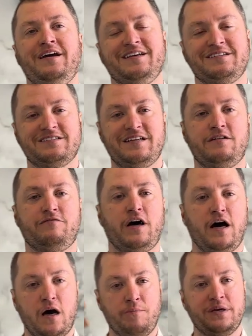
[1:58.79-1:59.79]
instead of
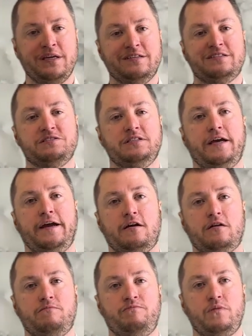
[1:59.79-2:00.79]
up into the
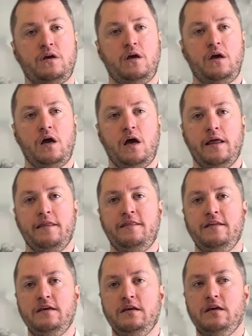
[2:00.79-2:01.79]
air.
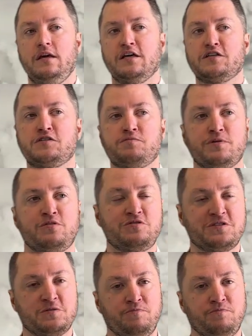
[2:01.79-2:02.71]
The explosion's